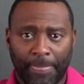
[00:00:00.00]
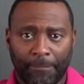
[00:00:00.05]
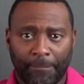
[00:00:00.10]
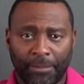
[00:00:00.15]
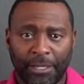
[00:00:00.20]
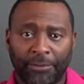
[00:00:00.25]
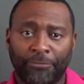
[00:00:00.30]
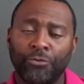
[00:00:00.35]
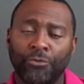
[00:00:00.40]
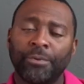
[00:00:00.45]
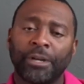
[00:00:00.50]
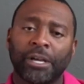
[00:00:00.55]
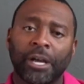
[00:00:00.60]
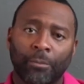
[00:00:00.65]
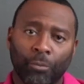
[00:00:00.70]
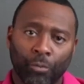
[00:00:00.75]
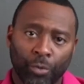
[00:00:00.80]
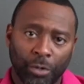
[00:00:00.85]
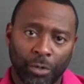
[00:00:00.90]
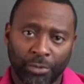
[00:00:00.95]
But if you
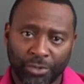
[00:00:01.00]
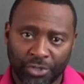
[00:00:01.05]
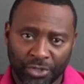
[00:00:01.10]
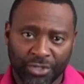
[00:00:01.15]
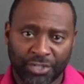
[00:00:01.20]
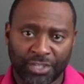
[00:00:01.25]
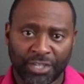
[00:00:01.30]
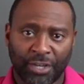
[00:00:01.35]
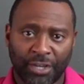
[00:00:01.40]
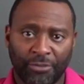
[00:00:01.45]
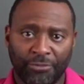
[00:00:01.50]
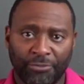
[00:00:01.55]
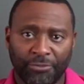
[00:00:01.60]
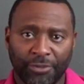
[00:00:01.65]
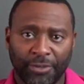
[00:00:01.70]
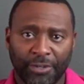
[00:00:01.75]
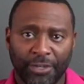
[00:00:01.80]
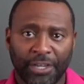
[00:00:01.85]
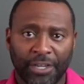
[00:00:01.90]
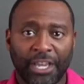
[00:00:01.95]
become real with yourself
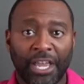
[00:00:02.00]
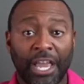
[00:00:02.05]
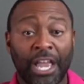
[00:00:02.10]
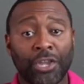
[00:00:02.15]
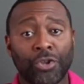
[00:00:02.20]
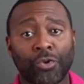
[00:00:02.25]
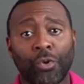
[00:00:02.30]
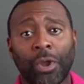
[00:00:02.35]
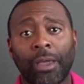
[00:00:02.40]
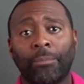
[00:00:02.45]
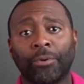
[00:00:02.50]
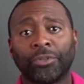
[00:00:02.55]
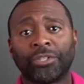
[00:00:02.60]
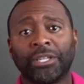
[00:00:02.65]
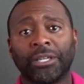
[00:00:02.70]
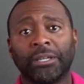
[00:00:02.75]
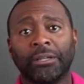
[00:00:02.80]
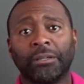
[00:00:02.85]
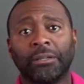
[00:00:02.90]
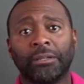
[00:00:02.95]
and you're able
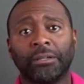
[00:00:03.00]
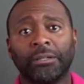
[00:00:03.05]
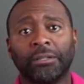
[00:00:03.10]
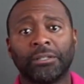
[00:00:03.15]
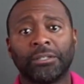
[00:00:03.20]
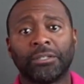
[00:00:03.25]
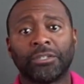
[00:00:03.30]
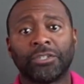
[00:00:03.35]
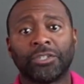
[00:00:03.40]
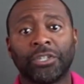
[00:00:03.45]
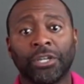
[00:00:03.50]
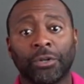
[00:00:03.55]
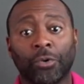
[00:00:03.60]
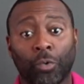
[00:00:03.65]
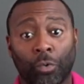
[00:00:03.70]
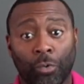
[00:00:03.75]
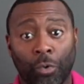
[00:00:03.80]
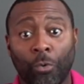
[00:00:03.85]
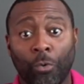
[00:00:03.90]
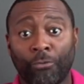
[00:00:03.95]
to
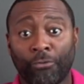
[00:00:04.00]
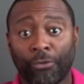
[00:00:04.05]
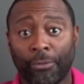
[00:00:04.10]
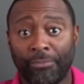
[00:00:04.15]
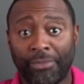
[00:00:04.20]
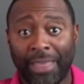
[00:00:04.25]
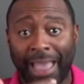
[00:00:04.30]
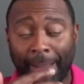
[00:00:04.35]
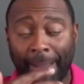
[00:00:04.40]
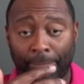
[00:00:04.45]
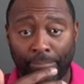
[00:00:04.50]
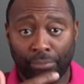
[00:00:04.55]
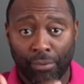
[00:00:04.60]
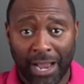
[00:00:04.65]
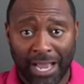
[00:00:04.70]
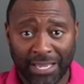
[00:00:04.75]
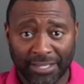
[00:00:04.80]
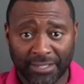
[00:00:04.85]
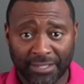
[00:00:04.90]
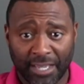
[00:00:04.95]
grow from that
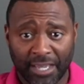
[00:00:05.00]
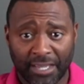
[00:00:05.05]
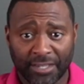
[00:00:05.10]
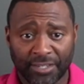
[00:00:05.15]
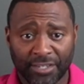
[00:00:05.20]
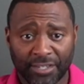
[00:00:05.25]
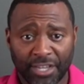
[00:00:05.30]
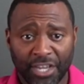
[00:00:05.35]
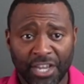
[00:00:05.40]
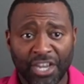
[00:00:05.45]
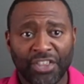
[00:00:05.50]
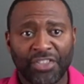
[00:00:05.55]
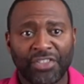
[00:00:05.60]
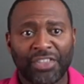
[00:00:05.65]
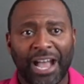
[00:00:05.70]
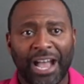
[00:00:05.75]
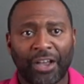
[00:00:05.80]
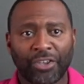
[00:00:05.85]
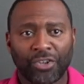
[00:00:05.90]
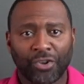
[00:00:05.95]
process,
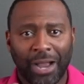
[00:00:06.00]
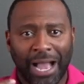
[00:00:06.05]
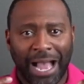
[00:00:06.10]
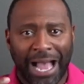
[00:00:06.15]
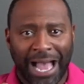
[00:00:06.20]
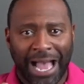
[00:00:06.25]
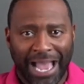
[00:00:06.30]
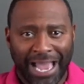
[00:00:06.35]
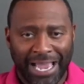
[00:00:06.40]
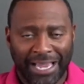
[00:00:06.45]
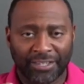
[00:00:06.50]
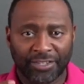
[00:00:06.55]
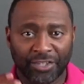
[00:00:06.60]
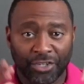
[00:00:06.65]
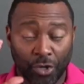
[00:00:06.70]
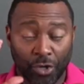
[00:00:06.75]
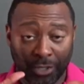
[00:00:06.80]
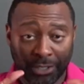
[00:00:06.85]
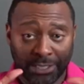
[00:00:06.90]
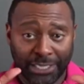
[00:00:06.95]
now your eyes,
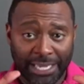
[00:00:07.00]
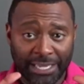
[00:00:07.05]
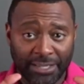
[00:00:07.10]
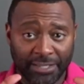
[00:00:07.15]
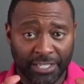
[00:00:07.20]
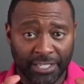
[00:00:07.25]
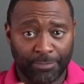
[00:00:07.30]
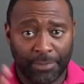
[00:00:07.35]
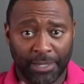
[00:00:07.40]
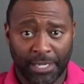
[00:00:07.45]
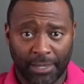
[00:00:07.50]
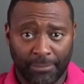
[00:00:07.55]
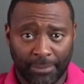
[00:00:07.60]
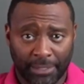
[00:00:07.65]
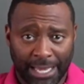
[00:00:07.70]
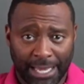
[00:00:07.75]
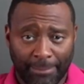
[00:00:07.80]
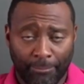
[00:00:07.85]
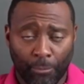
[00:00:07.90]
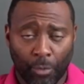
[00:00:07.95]
your lenses become a
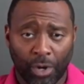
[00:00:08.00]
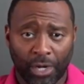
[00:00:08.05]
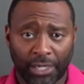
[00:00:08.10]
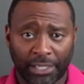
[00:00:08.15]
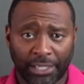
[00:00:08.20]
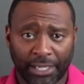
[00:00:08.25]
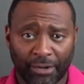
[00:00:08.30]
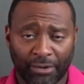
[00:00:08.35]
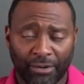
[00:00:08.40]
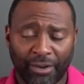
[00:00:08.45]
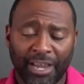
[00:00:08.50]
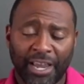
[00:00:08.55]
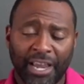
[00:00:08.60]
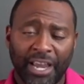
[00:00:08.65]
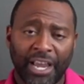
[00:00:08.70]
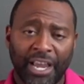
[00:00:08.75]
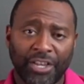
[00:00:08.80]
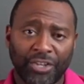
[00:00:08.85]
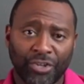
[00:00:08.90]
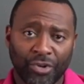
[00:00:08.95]
lot more clear,
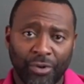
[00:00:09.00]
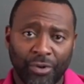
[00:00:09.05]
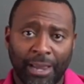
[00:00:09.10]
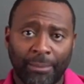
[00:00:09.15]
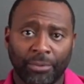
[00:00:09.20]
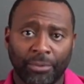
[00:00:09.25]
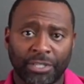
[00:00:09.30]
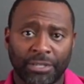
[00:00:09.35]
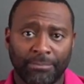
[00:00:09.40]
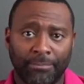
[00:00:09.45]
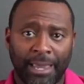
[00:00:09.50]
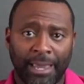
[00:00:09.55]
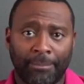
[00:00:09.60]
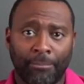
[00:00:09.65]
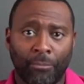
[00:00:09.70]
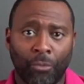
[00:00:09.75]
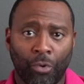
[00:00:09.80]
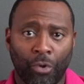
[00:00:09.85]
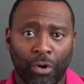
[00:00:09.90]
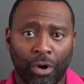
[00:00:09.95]
and you're able to make
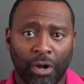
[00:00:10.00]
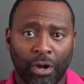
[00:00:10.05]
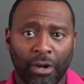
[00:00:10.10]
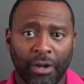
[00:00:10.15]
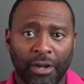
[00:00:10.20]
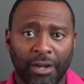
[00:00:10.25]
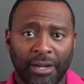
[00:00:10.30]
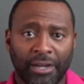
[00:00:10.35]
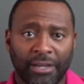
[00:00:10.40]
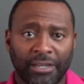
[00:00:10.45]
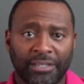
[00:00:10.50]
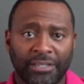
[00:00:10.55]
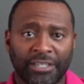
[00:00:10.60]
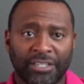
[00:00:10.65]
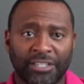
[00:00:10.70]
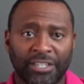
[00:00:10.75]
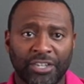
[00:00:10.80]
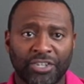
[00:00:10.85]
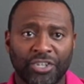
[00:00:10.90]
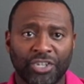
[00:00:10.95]
more
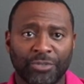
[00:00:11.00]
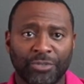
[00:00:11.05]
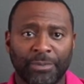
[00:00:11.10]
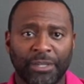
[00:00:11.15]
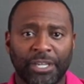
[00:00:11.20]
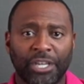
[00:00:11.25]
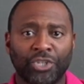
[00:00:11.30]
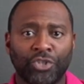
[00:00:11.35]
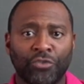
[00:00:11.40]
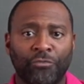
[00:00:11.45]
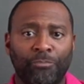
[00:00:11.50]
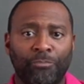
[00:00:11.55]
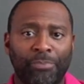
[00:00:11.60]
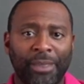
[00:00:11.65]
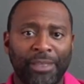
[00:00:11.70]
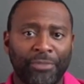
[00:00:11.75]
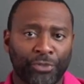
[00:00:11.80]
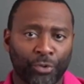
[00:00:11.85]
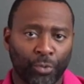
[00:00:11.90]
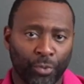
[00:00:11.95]
decisions because you've
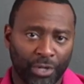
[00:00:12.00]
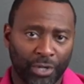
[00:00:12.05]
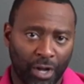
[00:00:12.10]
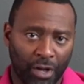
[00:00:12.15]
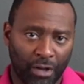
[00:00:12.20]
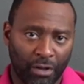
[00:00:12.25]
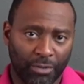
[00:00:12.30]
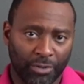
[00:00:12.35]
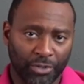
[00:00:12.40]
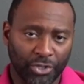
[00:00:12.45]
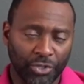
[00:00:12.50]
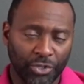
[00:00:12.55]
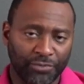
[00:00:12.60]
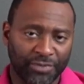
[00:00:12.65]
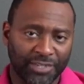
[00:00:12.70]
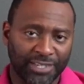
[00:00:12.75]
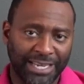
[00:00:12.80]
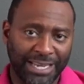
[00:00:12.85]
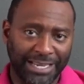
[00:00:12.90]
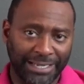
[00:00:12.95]
been through it all. You've
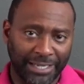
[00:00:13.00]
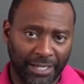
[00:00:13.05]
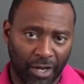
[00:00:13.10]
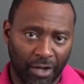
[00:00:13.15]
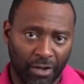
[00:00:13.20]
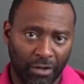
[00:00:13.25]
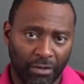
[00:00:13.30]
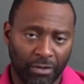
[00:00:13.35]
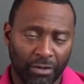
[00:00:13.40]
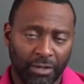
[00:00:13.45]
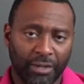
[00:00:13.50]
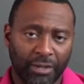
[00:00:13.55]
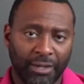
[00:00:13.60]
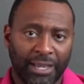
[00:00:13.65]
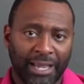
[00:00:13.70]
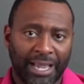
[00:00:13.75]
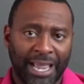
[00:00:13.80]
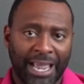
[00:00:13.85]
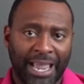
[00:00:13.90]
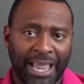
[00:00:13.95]
seen it all.
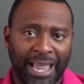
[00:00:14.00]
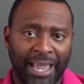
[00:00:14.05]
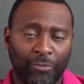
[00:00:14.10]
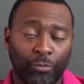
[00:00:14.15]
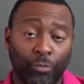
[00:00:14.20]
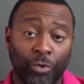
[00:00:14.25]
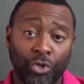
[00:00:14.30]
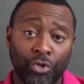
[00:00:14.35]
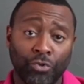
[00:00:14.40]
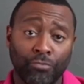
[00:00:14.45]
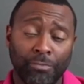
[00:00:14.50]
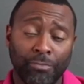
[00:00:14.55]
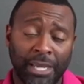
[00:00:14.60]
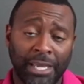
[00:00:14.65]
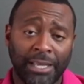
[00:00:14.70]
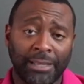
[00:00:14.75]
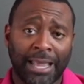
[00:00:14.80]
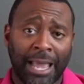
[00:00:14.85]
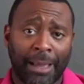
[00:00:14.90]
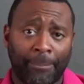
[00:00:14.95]
And when you
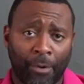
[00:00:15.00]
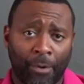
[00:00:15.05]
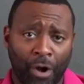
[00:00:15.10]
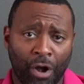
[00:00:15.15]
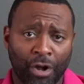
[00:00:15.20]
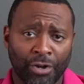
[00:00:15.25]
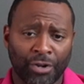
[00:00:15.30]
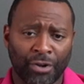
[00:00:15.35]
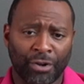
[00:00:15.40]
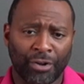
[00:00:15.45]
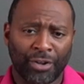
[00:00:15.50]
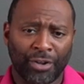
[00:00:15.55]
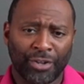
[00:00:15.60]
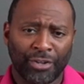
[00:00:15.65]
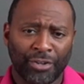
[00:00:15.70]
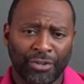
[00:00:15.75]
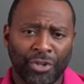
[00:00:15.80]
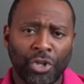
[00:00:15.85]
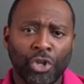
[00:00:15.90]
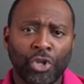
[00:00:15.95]
meet that partner,
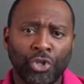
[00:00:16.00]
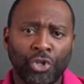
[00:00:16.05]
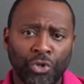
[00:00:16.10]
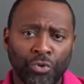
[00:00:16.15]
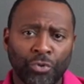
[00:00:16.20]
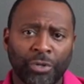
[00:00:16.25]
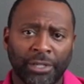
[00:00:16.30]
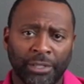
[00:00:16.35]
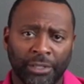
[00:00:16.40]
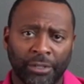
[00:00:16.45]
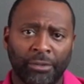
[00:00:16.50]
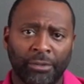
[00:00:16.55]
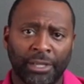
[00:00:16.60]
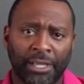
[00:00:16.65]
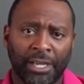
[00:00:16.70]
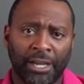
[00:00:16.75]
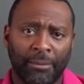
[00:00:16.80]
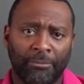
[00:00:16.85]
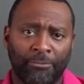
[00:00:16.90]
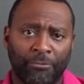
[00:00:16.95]
you can literally
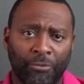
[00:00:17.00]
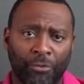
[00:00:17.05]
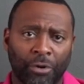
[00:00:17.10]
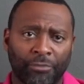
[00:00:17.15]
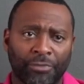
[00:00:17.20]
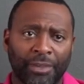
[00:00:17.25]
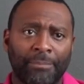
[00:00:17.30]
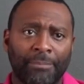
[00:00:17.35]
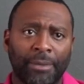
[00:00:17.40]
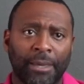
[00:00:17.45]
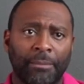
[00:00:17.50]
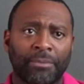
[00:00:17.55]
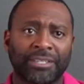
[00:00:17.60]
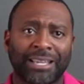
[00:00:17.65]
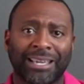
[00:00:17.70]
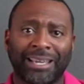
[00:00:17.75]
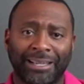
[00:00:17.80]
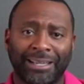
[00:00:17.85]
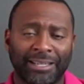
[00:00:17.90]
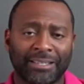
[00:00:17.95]
come forth and be able to say,
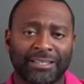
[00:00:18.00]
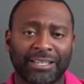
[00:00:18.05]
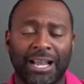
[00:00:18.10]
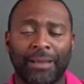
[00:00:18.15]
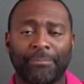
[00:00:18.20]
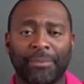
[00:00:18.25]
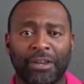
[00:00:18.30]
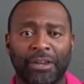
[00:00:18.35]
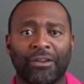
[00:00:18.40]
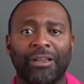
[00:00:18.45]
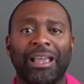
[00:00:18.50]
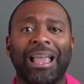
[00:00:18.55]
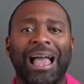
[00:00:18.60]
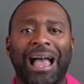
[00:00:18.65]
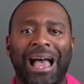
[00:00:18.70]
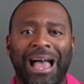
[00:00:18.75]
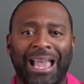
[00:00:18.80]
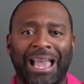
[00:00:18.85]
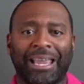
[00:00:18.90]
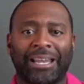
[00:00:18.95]
hey, listen, I'm here.
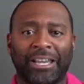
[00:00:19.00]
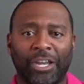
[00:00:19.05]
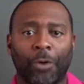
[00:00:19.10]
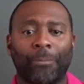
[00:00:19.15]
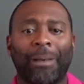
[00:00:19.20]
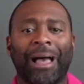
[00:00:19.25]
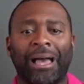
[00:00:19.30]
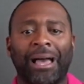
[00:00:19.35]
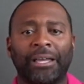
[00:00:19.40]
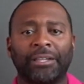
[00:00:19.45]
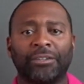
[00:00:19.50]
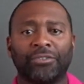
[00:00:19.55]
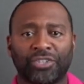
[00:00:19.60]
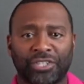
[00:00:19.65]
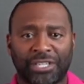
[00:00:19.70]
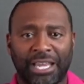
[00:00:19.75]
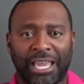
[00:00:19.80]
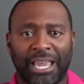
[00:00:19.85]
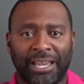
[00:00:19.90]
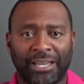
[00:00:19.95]
I can help. I
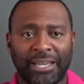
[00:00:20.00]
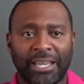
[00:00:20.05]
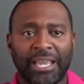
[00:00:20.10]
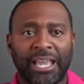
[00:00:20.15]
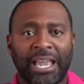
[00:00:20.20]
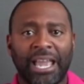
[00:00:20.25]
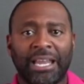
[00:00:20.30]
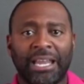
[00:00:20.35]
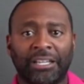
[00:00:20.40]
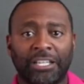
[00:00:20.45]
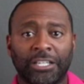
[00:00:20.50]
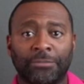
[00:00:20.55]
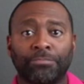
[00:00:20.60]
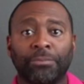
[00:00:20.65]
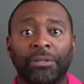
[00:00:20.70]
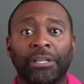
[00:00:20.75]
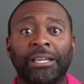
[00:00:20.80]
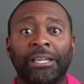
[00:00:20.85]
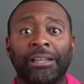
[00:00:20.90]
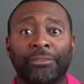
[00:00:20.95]
understand. And let's
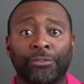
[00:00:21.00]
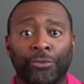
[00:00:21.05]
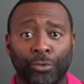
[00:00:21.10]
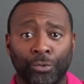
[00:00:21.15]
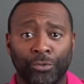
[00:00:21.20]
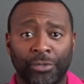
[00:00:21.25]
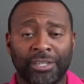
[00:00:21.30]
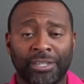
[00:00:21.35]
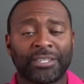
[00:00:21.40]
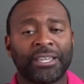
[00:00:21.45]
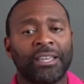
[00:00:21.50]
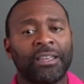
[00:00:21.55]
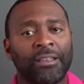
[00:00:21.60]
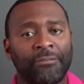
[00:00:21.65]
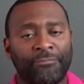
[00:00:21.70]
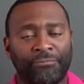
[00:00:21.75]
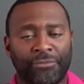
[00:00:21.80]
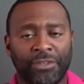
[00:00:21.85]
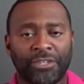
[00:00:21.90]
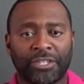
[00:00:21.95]
get through this.
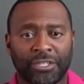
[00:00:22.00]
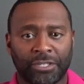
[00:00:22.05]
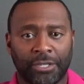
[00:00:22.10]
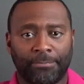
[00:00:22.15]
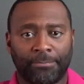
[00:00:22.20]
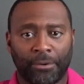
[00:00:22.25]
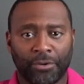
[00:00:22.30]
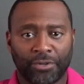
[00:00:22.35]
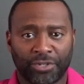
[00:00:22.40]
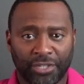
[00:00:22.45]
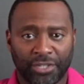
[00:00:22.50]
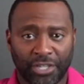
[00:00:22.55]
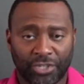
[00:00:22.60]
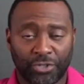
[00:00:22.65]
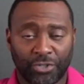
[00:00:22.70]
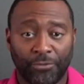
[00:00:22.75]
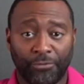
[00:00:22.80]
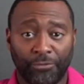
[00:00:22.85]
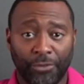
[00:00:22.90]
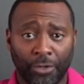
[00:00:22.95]
If this is the person that
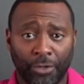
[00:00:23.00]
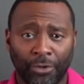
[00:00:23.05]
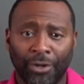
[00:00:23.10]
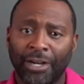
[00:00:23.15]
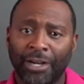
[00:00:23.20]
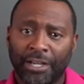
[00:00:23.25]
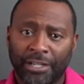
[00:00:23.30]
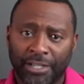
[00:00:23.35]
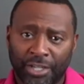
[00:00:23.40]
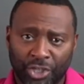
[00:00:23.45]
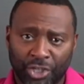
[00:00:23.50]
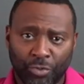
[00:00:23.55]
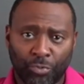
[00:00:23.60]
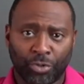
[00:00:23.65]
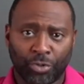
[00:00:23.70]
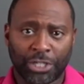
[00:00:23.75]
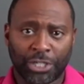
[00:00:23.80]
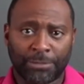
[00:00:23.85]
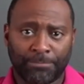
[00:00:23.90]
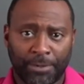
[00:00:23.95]
you feel that you
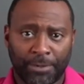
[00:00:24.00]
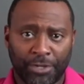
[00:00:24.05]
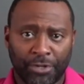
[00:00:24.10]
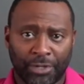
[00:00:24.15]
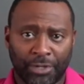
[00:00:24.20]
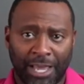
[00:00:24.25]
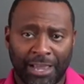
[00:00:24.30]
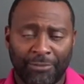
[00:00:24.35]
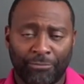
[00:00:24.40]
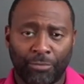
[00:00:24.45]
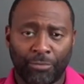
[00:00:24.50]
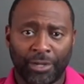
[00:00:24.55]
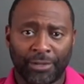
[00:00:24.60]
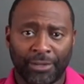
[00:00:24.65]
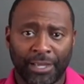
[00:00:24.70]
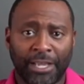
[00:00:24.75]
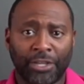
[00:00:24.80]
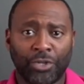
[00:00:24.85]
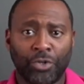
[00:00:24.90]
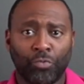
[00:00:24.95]
want to spend your life with
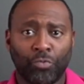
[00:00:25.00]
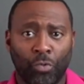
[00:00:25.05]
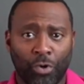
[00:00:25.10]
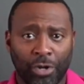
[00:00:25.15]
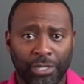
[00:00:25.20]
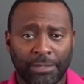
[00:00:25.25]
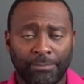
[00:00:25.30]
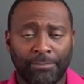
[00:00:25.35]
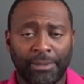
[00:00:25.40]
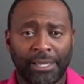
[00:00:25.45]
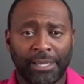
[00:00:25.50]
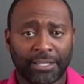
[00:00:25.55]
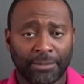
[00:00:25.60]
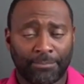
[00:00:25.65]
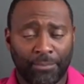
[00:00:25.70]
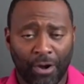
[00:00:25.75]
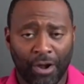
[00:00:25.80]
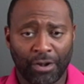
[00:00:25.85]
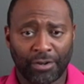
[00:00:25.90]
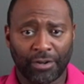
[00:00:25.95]
and you want to be as a
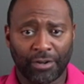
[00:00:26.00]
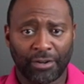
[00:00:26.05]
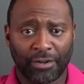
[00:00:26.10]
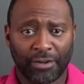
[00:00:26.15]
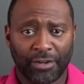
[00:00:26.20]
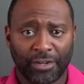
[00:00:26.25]
partner.